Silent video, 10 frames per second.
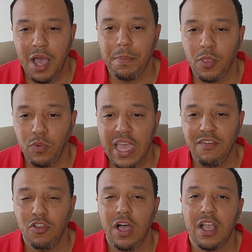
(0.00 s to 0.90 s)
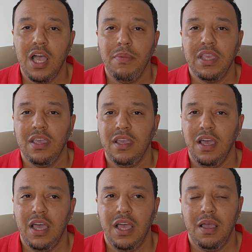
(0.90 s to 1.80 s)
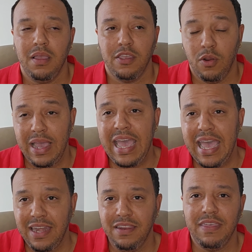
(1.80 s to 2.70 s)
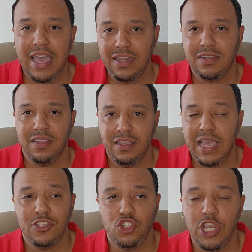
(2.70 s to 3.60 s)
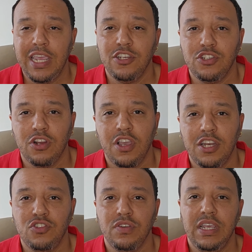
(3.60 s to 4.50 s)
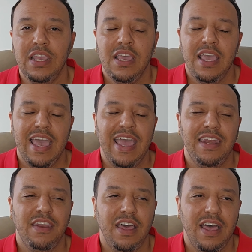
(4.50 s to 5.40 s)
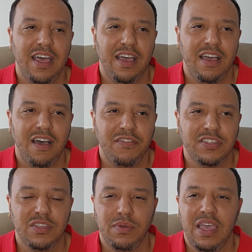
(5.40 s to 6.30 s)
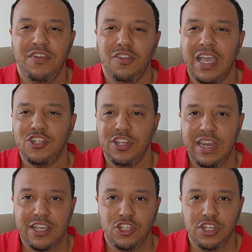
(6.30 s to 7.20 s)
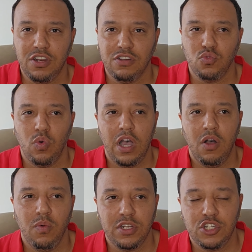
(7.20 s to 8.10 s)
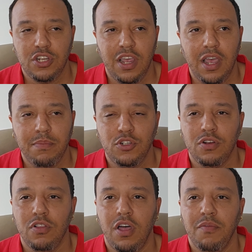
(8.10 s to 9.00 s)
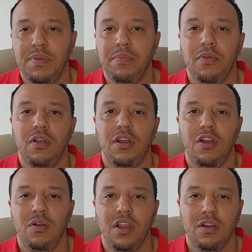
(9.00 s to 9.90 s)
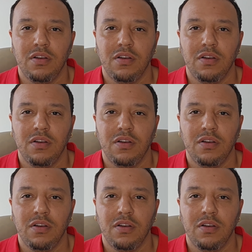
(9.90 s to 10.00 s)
we have a lot coming ahead that has changed our country, and obviously we have an election next year as well, which I'm sure a lot of people are